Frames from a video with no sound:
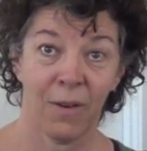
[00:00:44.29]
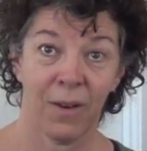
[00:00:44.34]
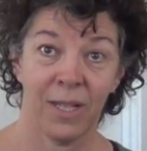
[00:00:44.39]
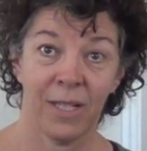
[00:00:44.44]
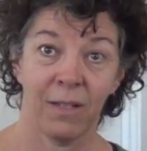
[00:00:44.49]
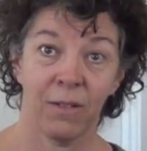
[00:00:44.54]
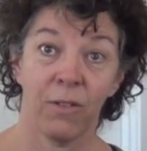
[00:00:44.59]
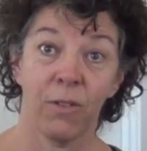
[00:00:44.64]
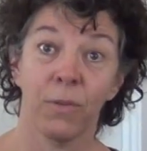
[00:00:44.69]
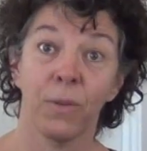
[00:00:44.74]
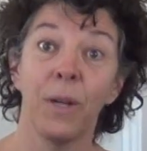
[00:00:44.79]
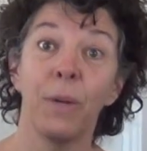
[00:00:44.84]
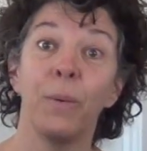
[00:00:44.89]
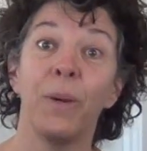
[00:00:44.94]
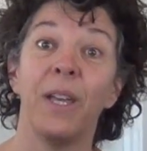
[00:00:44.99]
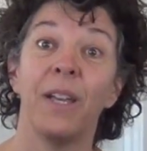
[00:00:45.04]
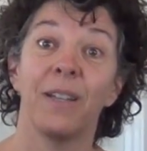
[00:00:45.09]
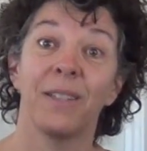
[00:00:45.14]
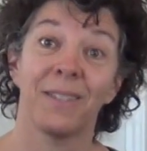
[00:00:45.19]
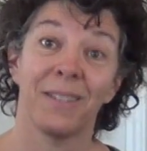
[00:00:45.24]
I did 3
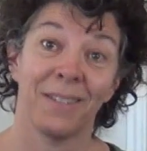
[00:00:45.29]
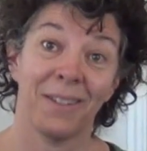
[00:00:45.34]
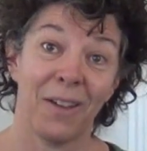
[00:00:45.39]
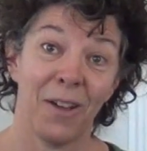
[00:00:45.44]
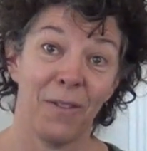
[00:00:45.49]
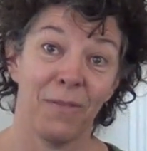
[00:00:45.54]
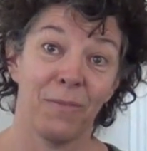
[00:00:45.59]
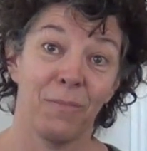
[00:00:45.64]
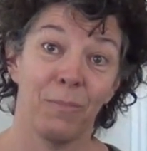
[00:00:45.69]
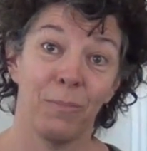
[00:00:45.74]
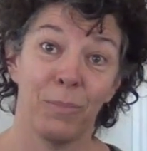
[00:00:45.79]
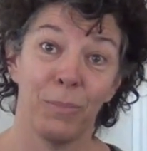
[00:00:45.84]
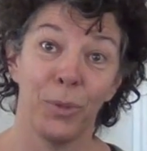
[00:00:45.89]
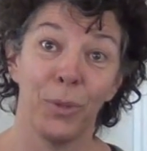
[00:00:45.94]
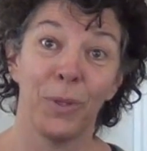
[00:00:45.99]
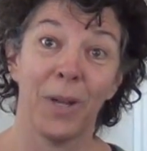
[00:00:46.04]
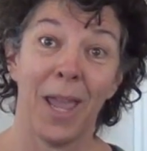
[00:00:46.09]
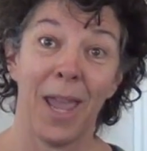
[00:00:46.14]
weeks of boot